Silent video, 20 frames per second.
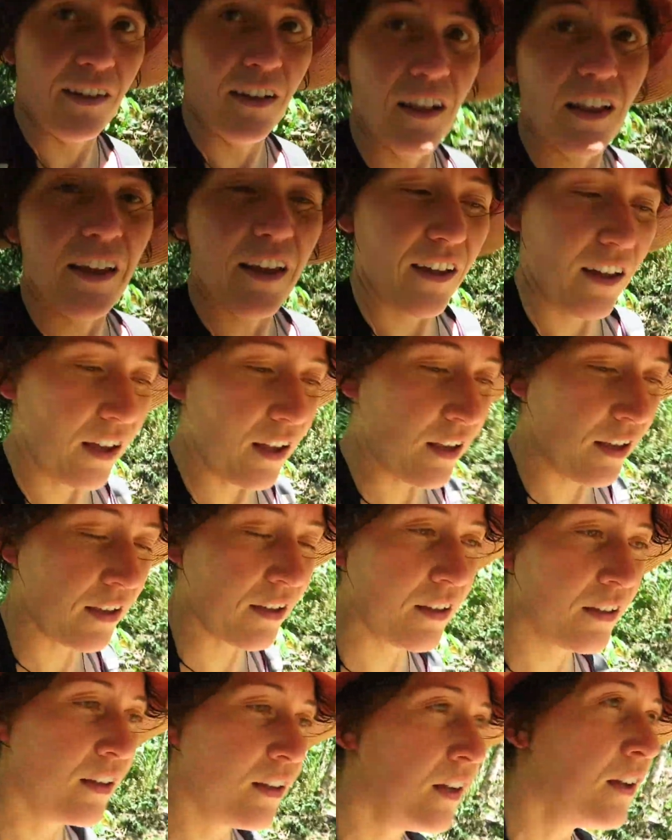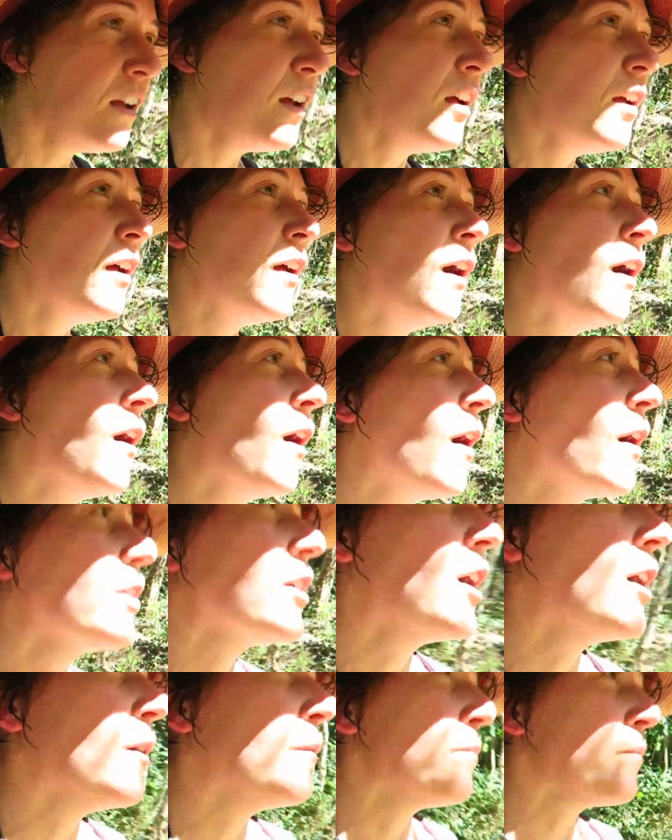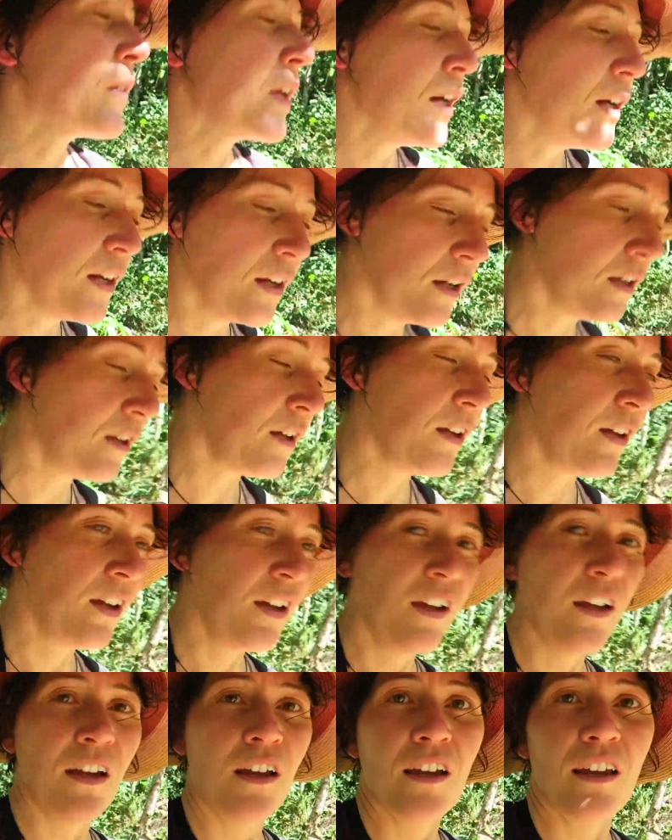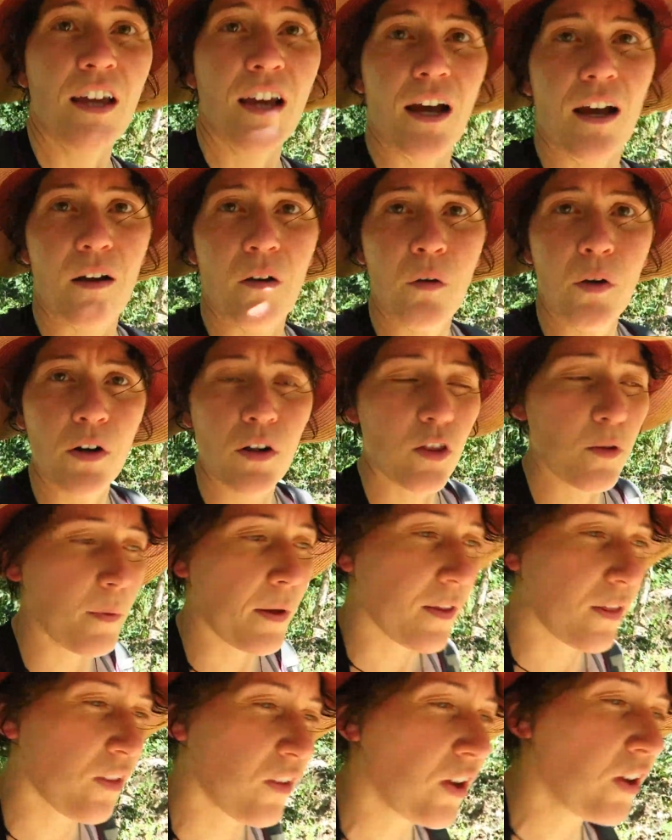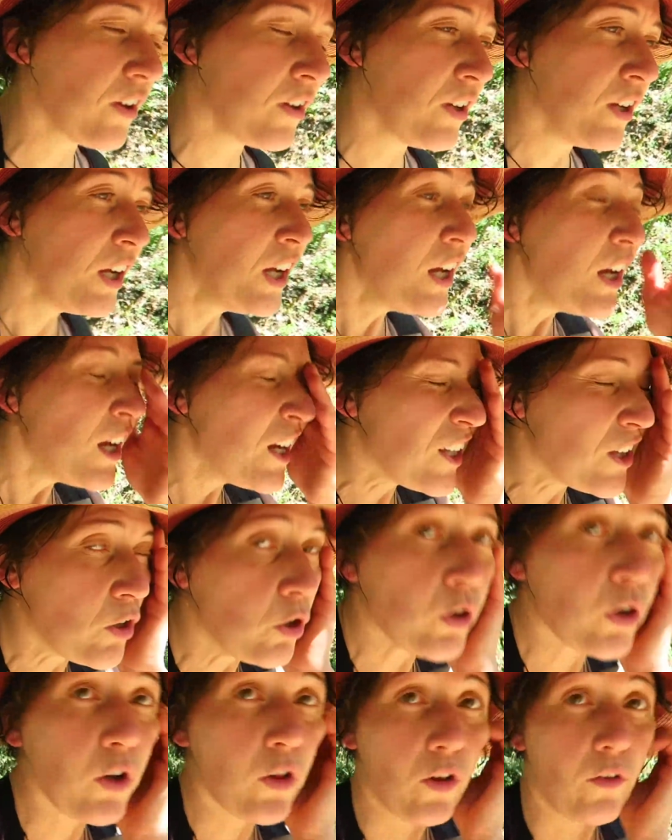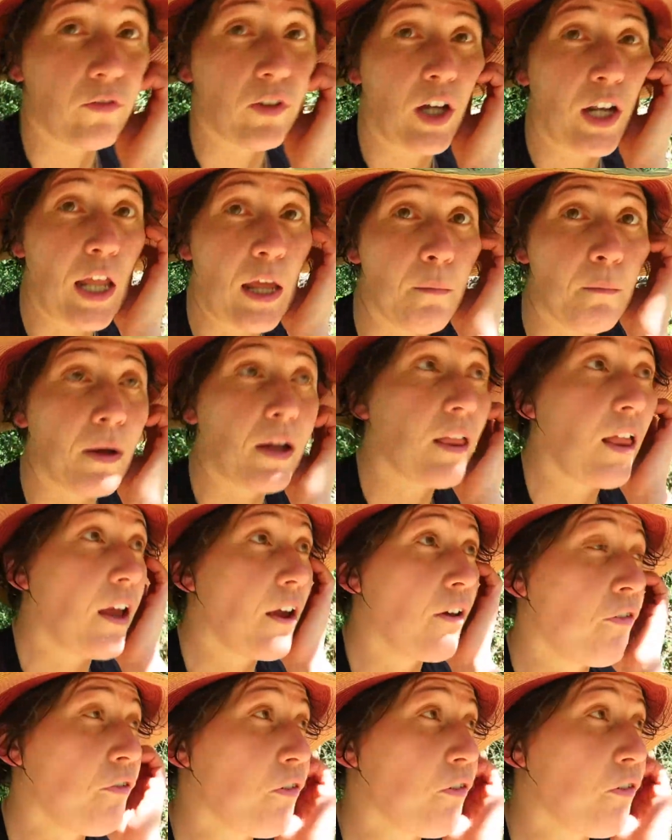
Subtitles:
Like, yeah, one of the best tours I've done in my life